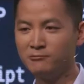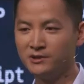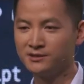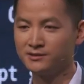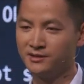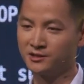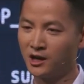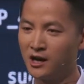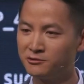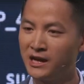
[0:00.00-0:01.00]
with this
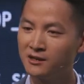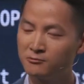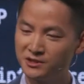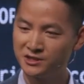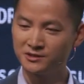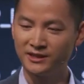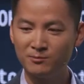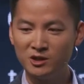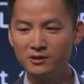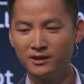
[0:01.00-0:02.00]
contract, which is
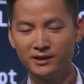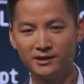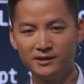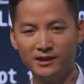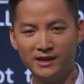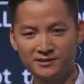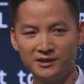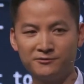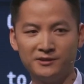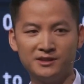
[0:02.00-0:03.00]
demo, as
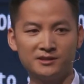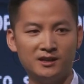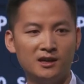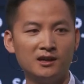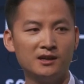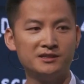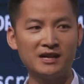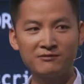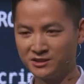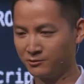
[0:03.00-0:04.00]
if it's a
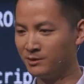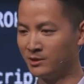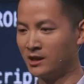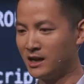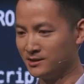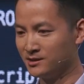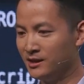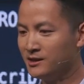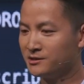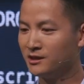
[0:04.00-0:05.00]
JavaScript class.
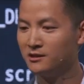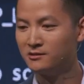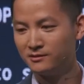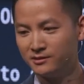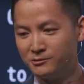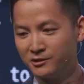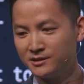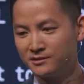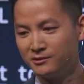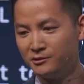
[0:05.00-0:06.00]
So you
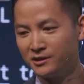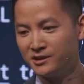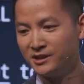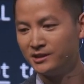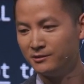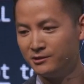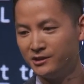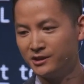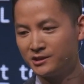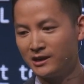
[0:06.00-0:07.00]
can
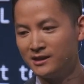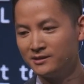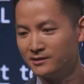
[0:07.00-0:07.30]
initialize it.